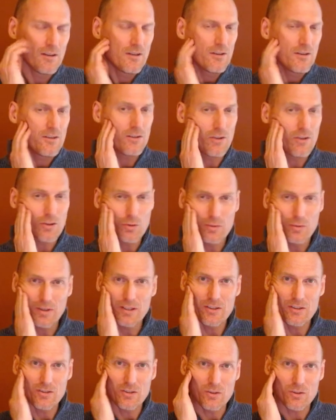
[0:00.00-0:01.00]
you
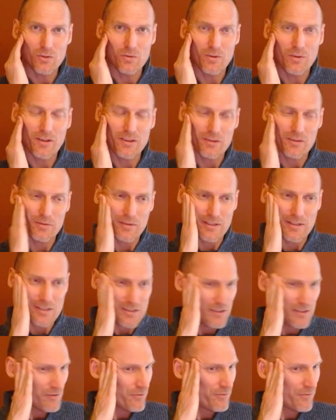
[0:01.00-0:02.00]
really do run the
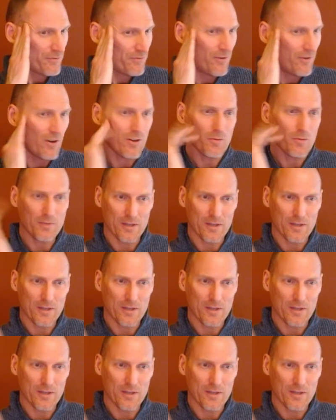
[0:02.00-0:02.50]
risk of falling